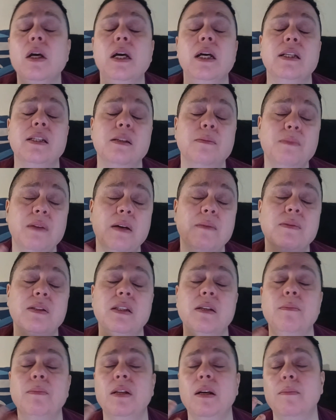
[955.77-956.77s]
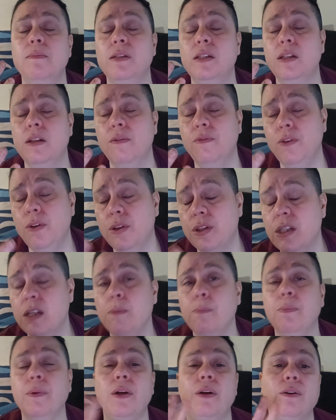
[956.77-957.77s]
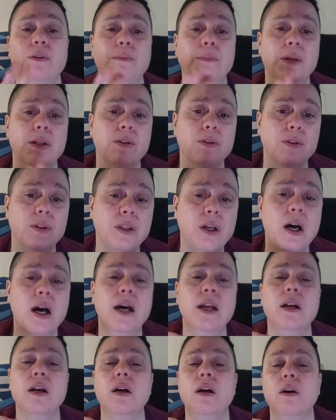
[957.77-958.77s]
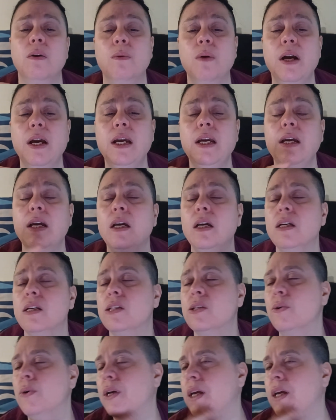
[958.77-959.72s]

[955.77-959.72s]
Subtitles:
And sometimes if you sleep better in mental thought, right? So a